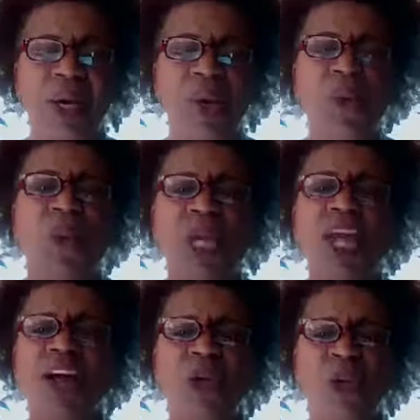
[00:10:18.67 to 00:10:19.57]
we
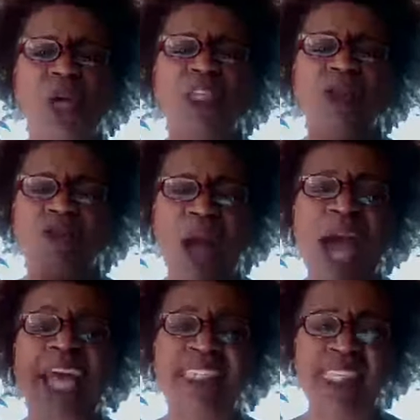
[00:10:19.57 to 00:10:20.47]
are going to
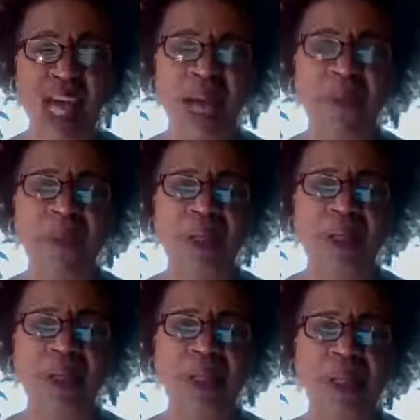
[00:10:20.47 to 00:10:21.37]
rise up.
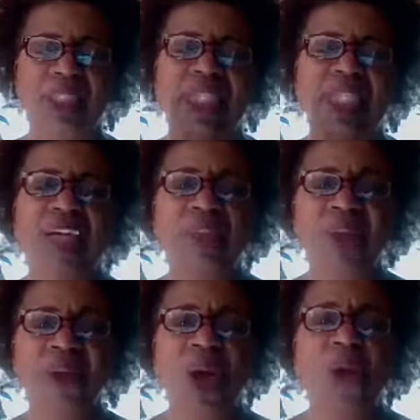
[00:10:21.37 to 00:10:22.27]

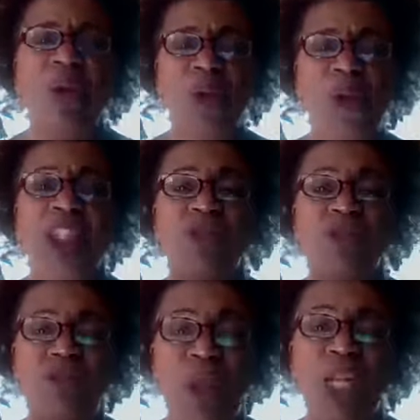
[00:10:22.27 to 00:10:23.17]
Together, we're going
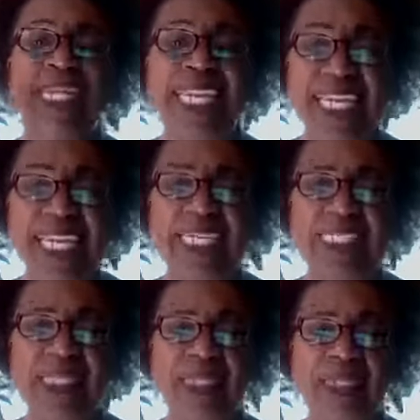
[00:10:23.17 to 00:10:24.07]
to
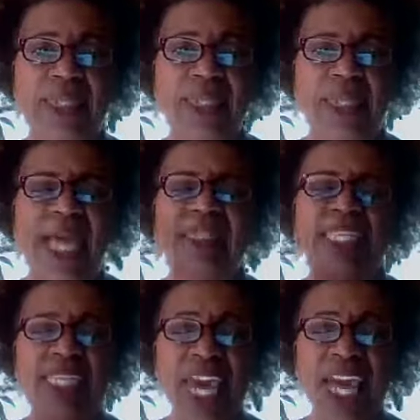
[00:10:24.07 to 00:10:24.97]
lead. And
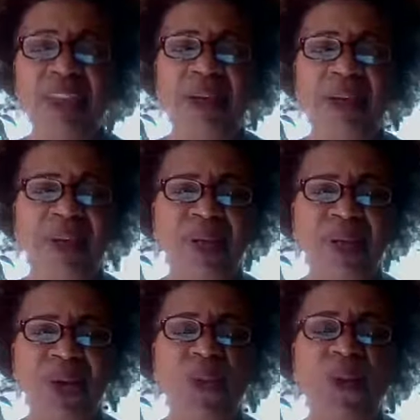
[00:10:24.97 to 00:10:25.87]
together,
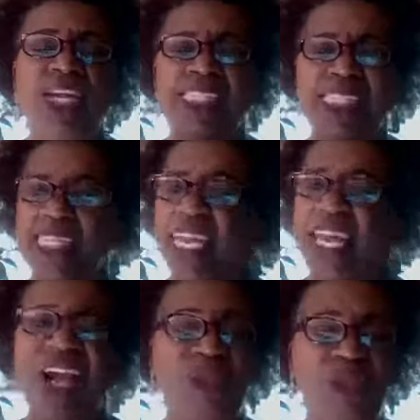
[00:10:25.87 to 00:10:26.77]
we're going to slay
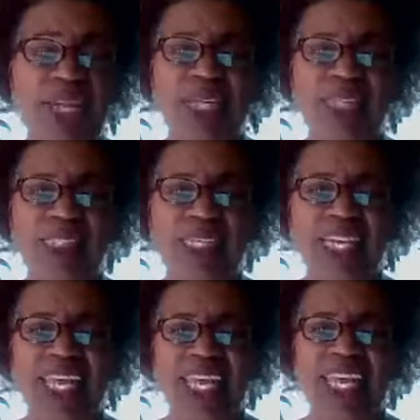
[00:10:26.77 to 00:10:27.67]
our greatness
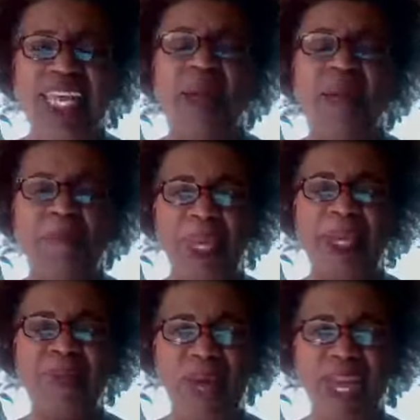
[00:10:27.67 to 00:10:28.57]
in a big
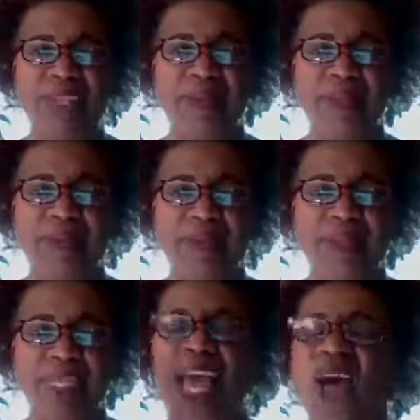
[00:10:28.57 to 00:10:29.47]
way.
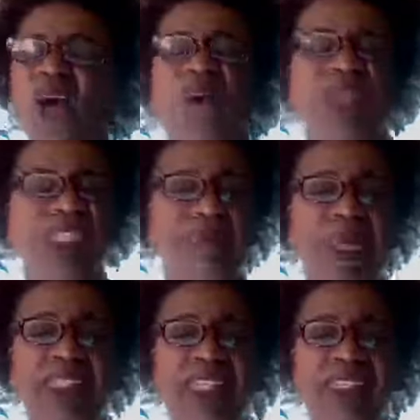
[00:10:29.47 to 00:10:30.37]
I hope this
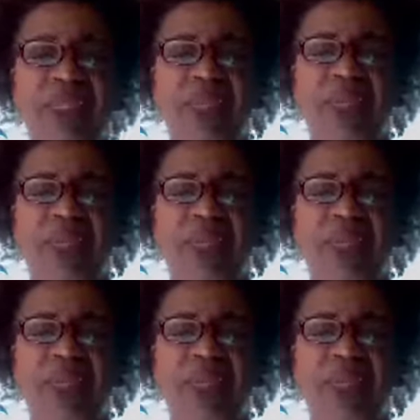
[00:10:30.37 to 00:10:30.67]
message